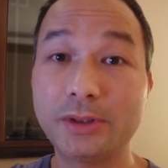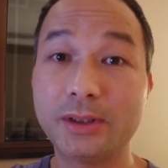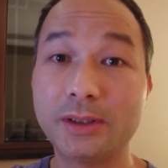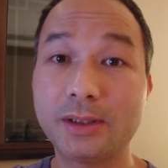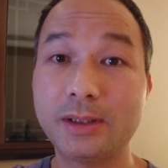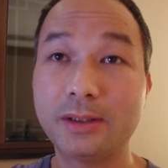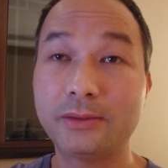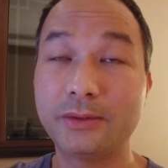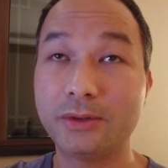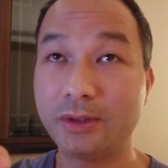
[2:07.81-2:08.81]
good
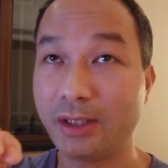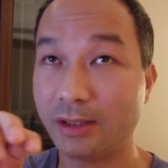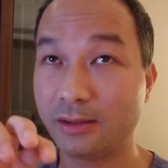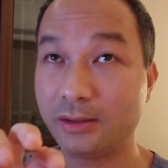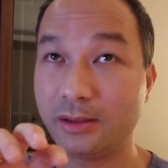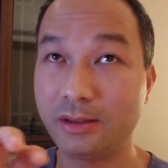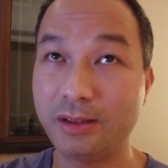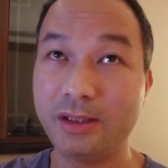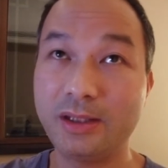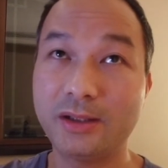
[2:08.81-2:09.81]
when you look at
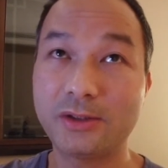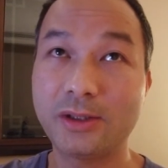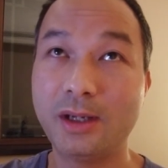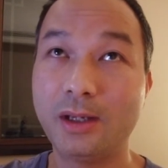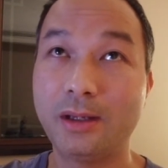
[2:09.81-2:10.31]
details.